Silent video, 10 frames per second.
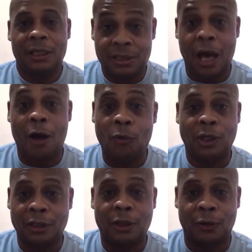saw
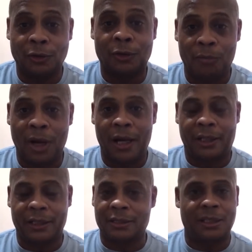one of those
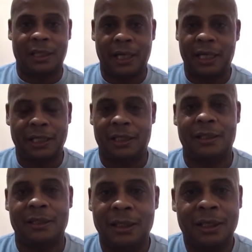Americans that hated it.